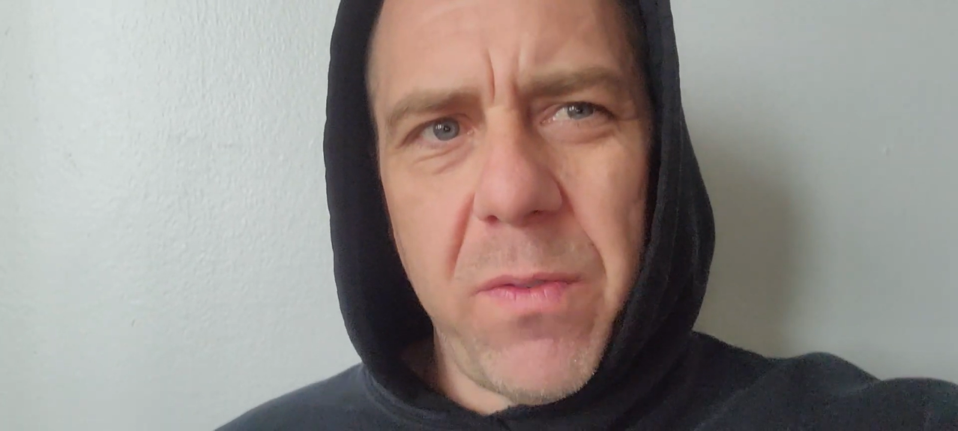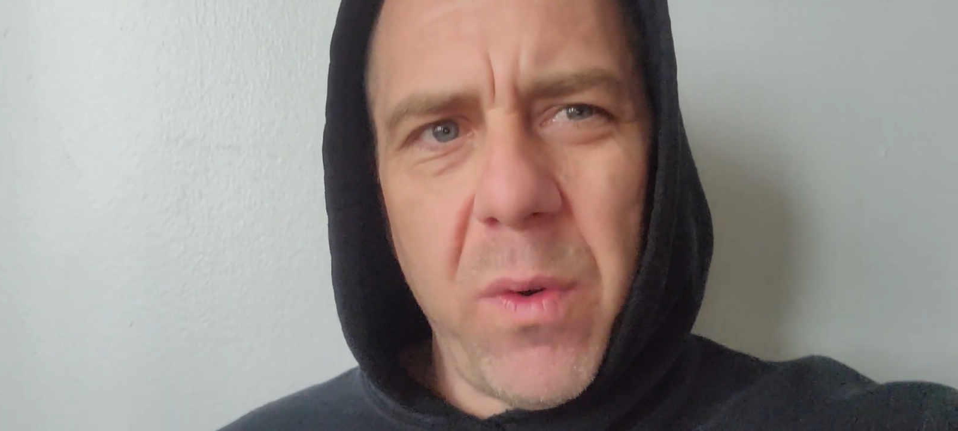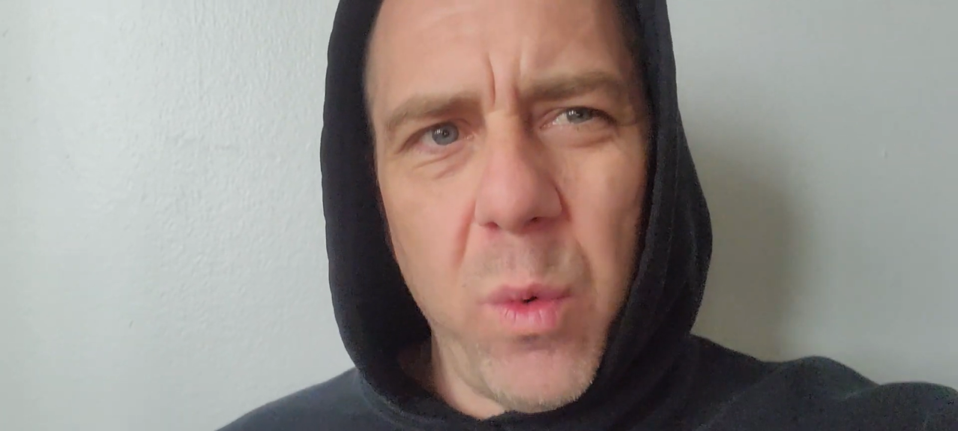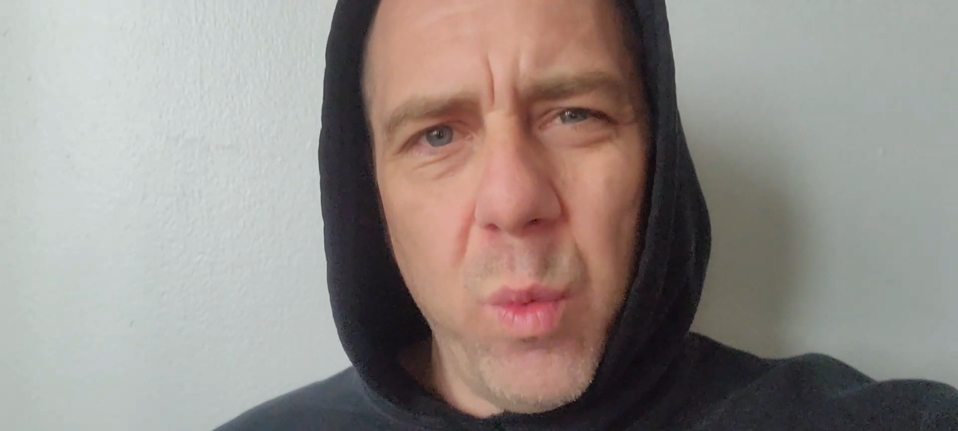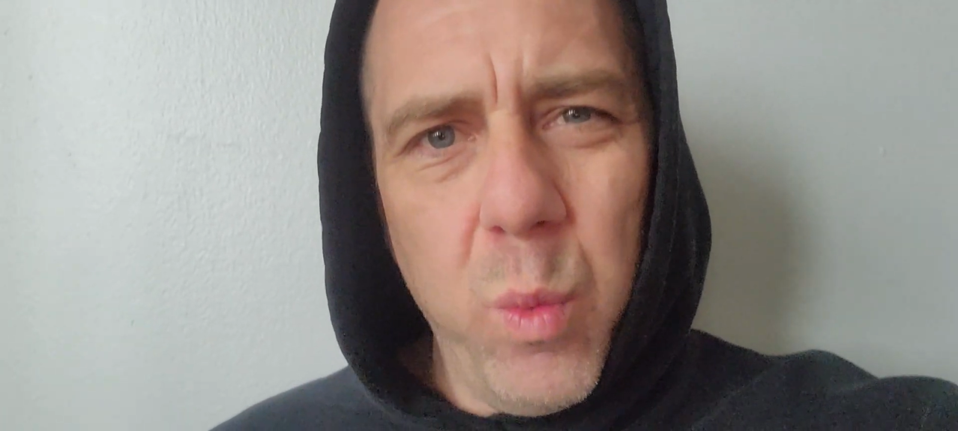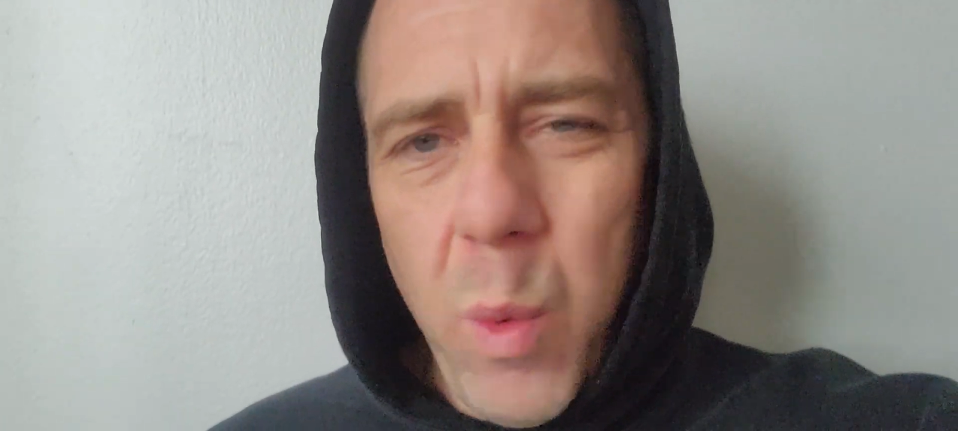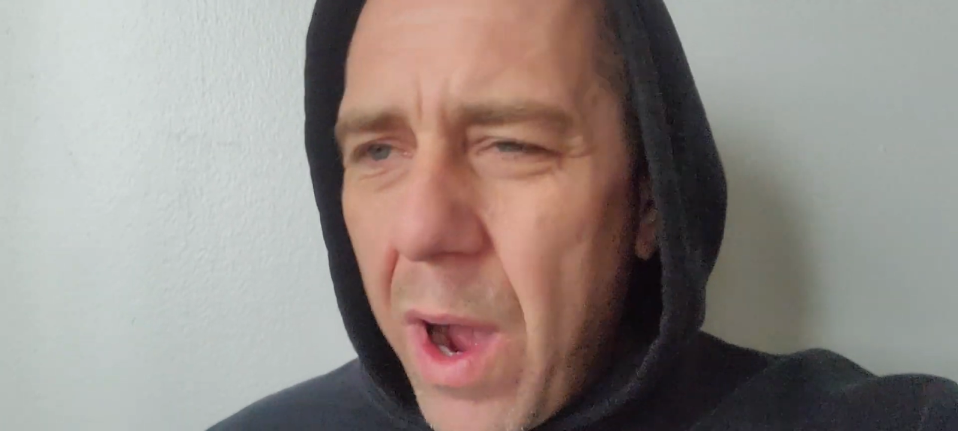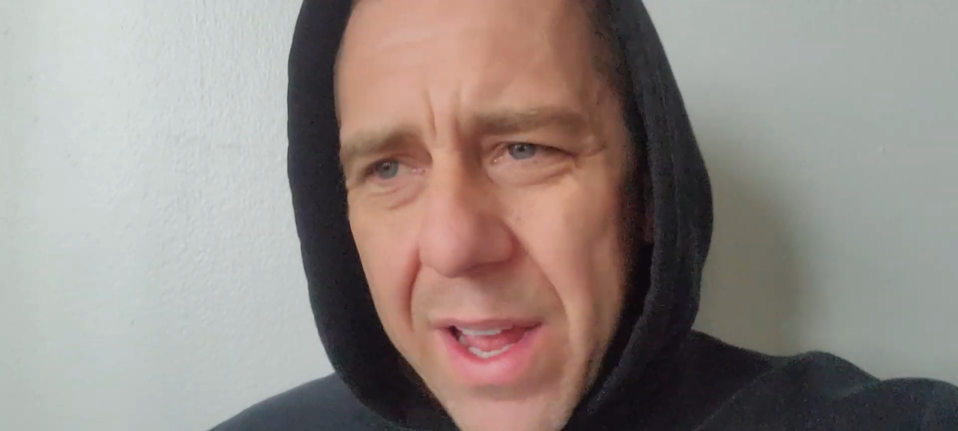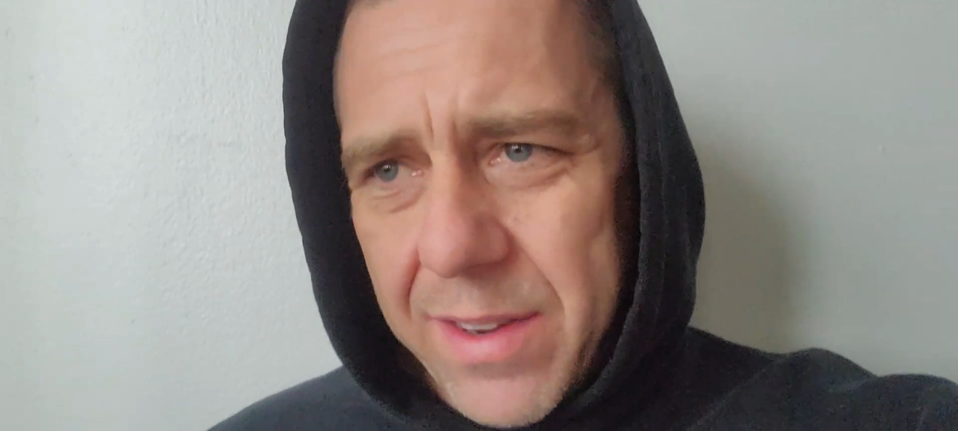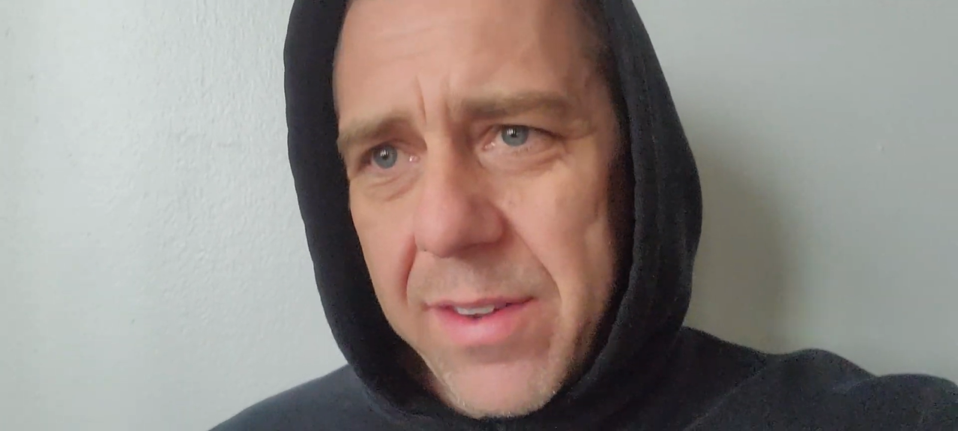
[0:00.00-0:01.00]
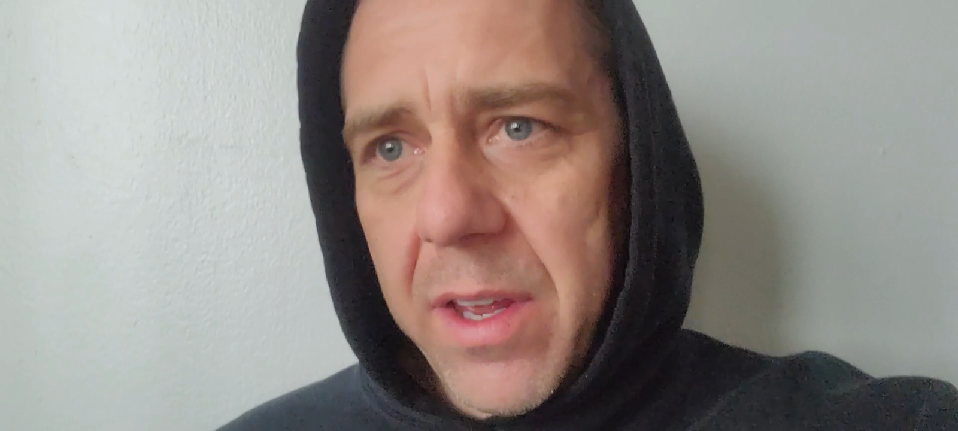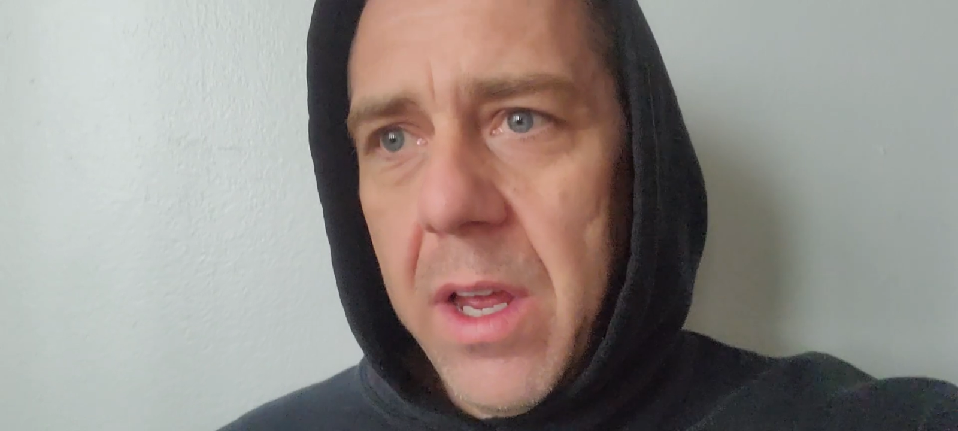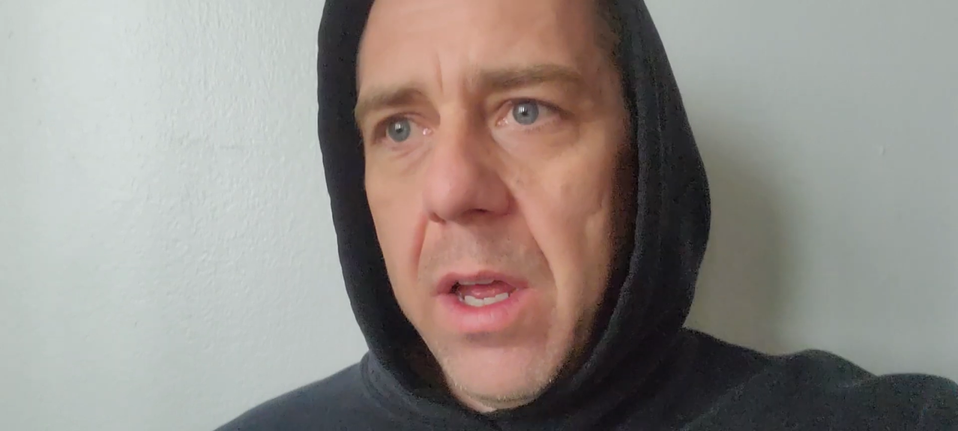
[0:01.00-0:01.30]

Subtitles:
for what?